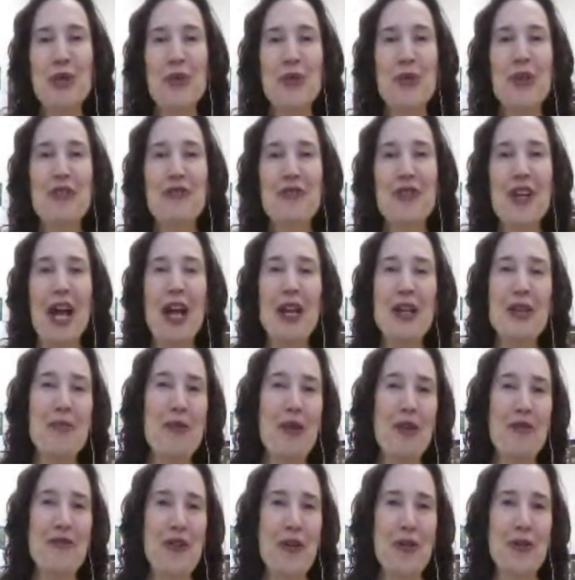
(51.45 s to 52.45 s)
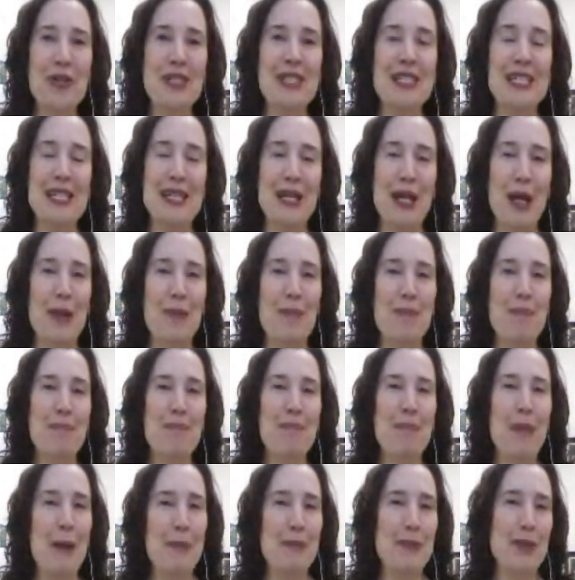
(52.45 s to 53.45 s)
so we've kind of been focusing on
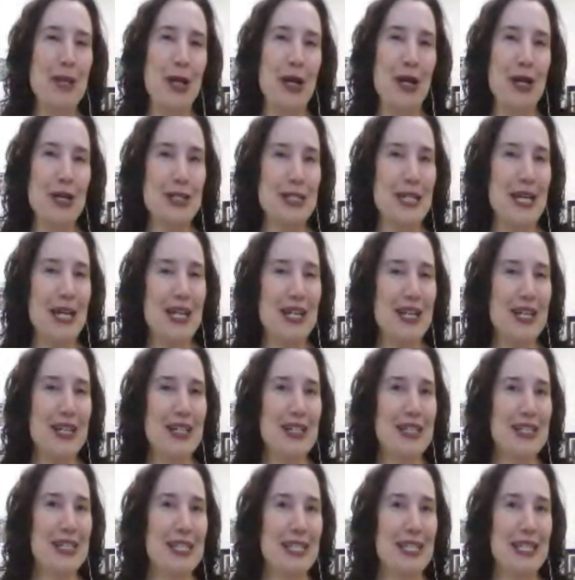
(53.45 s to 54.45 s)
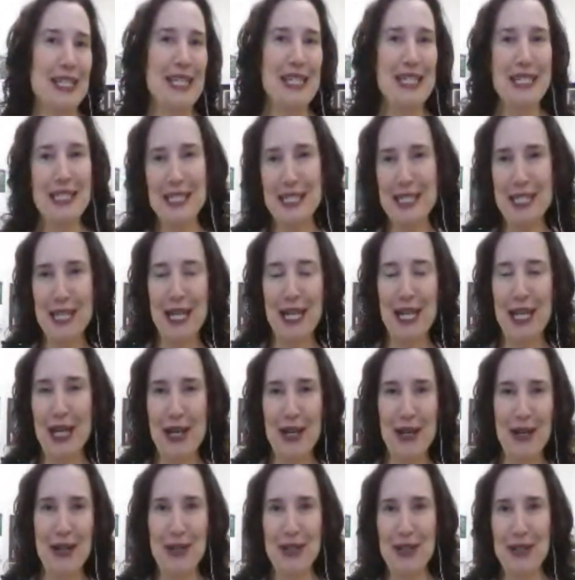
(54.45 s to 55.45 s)
puppy dog tales and kitten
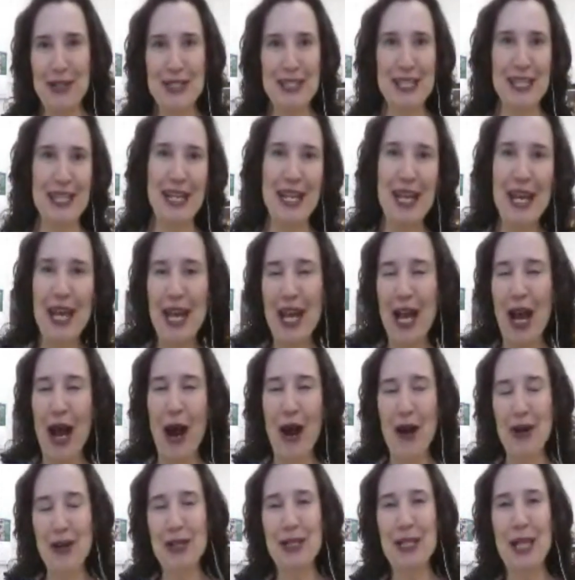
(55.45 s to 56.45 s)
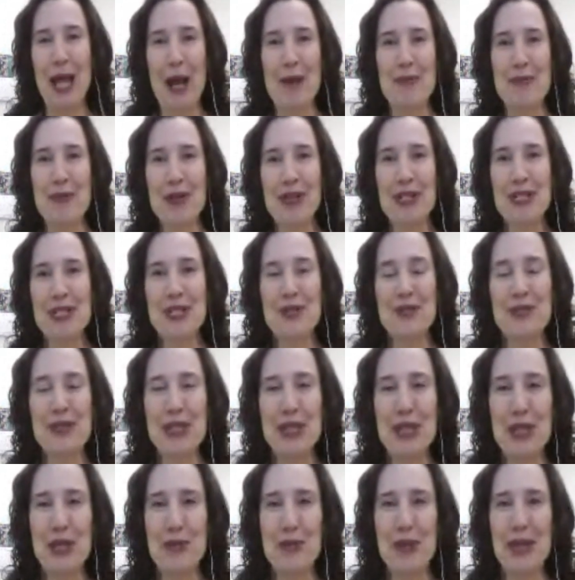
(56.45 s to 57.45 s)
tales and our collaboration with
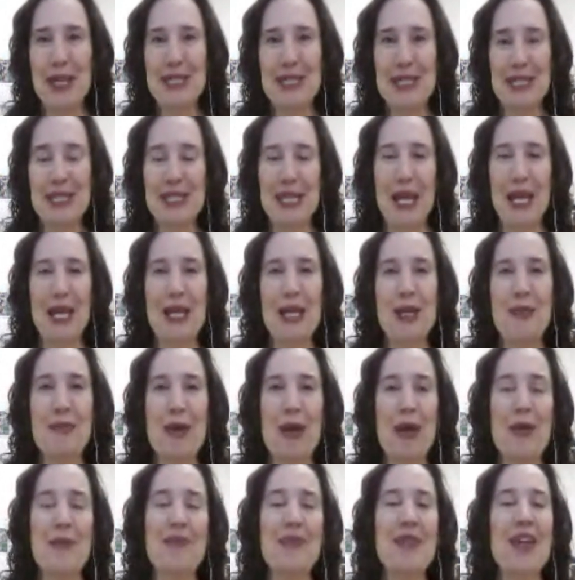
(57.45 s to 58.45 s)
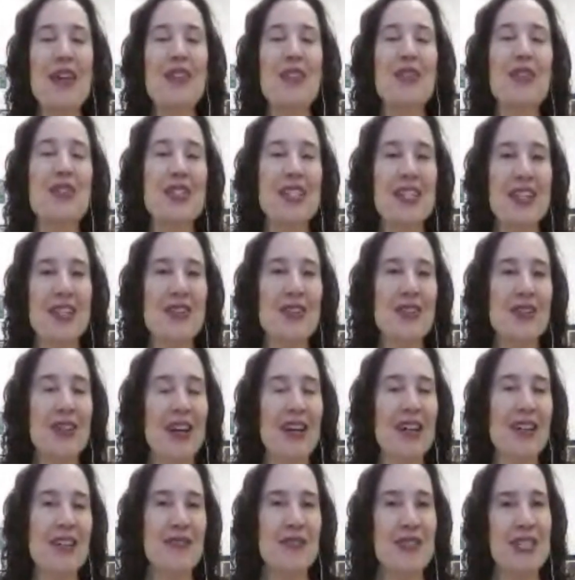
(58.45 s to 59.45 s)
the Humane Society. But there's another
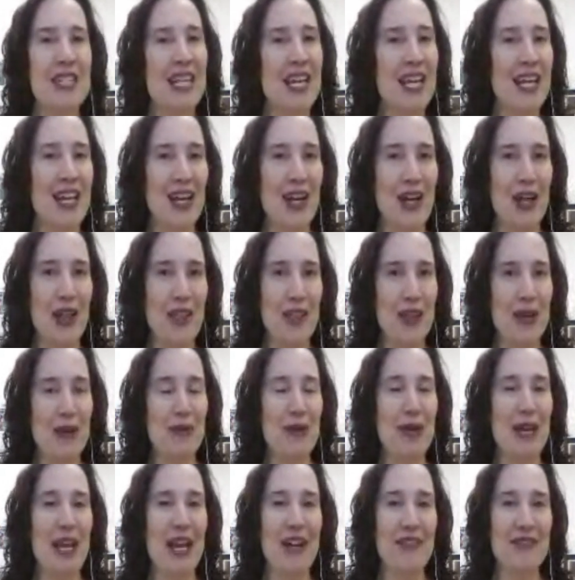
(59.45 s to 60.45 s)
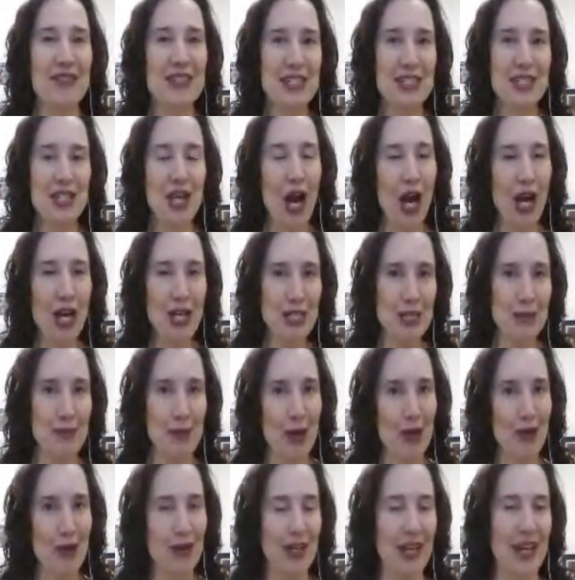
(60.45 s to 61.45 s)
kind of tale that we haven't talked
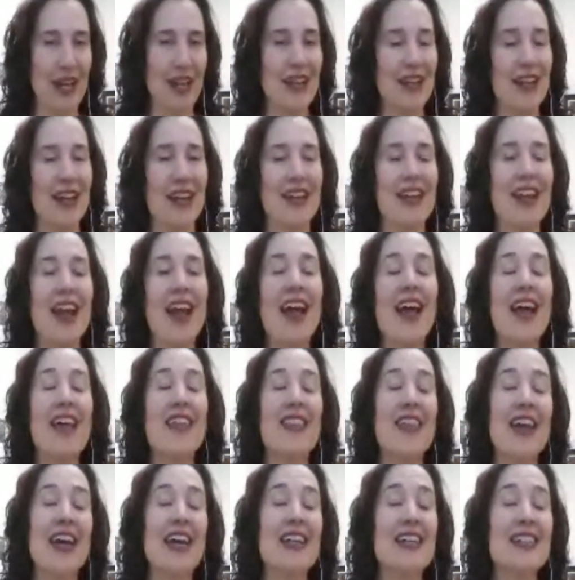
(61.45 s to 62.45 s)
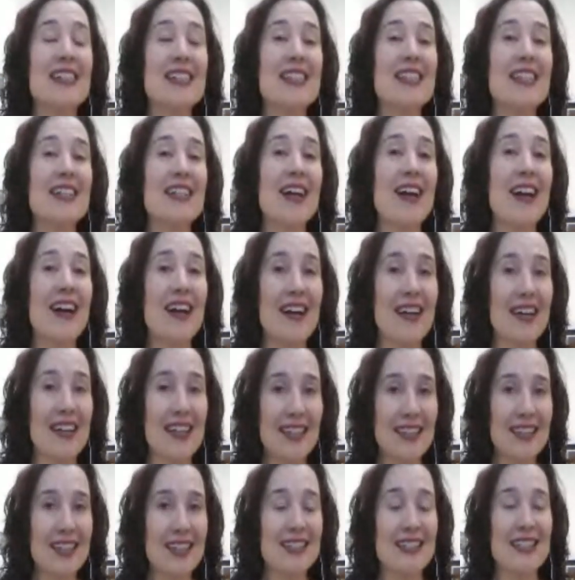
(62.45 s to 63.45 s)
about yet, and that is the
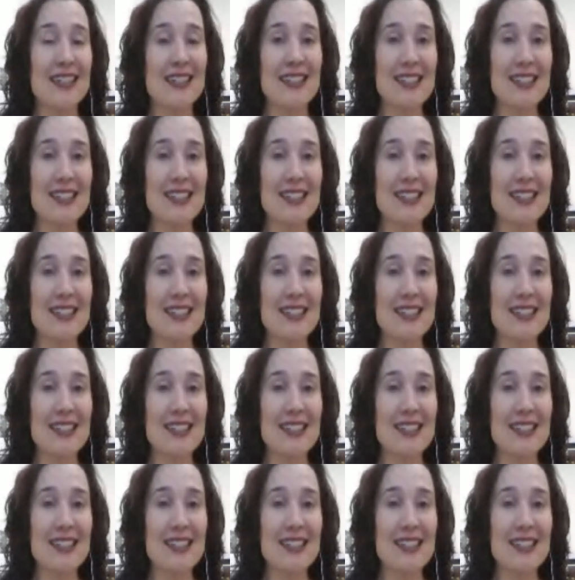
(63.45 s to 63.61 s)
kind that's